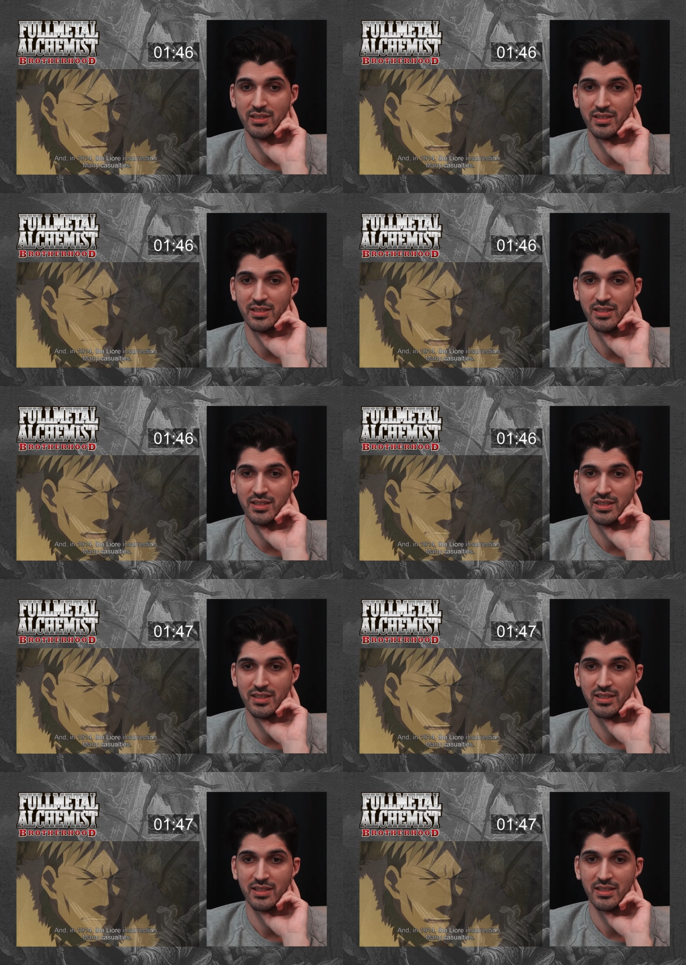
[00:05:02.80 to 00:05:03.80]

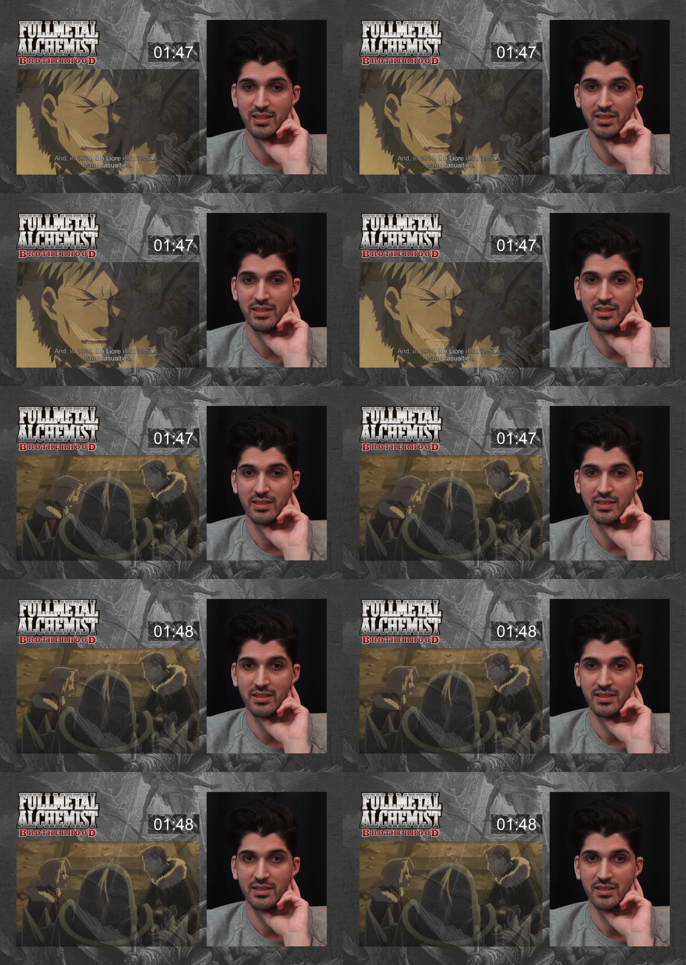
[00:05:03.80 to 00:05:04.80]

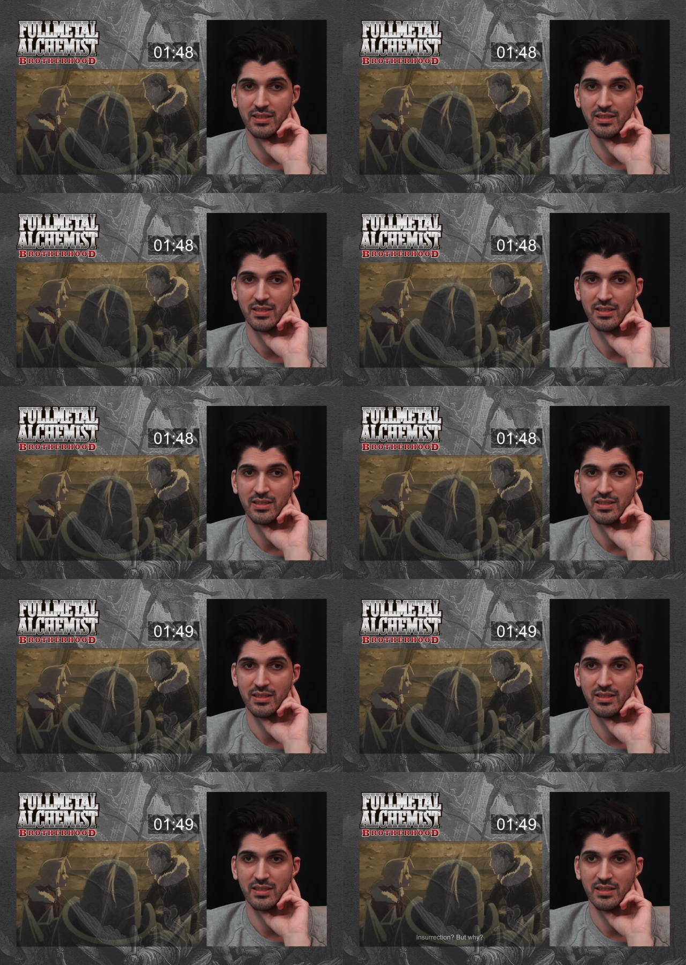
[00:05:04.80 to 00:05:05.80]

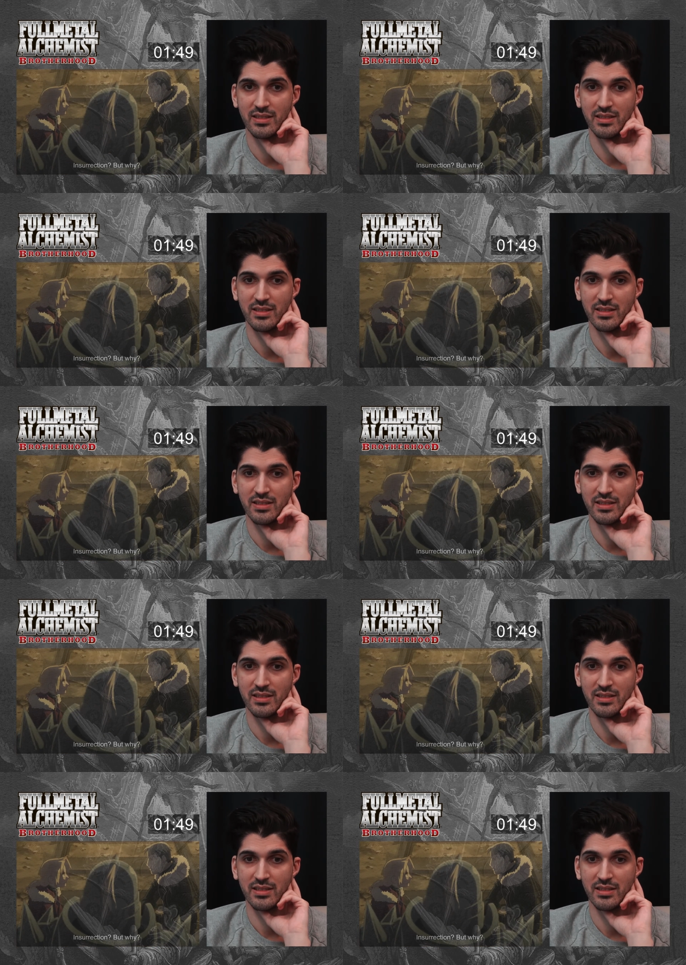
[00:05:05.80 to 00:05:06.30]
Nobody speaks.